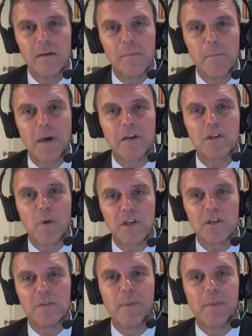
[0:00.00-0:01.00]

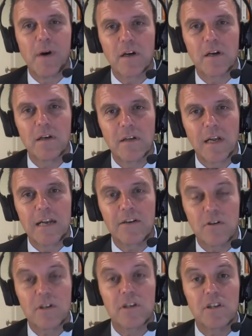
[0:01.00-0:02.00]
punctuation mark. They
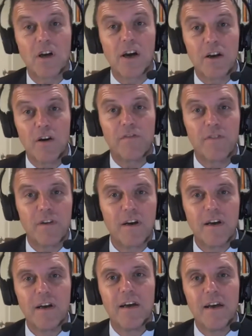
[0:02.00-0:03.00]
literally sign off
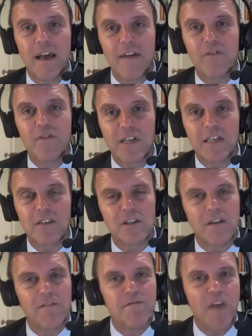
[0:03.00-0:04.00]
every sentence. It's
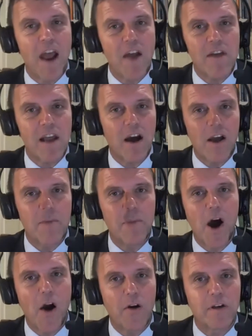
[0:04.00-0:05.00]
a very high
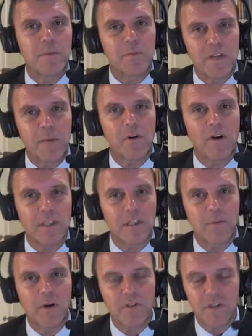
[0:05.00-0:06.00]
bar in terms of democratic
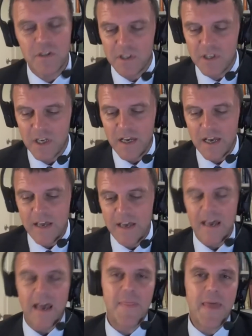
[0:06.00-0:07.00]
processes,
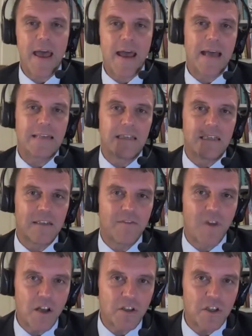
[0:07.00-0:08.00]
and that has its
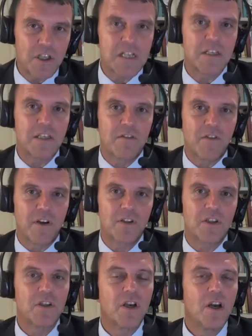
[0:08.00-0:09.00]
advantages and its
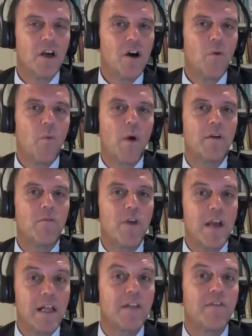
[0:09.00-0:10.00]
disadvantages. One
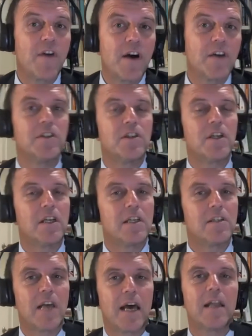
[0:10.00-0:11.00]
real advantage
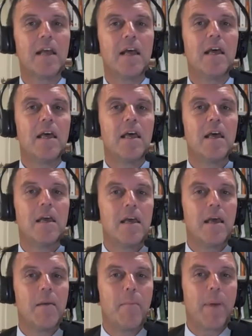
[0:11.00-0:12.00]
is that it
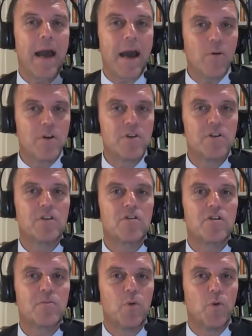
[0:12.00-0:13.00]
empowers
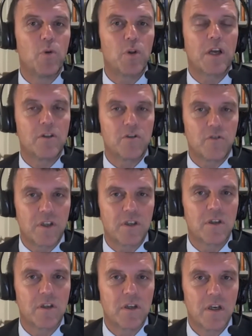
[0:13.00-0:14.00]
small
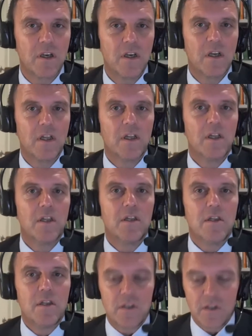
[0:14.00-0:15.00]
countries.
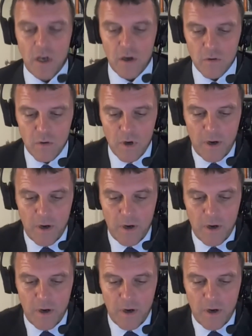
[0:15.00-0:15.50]
So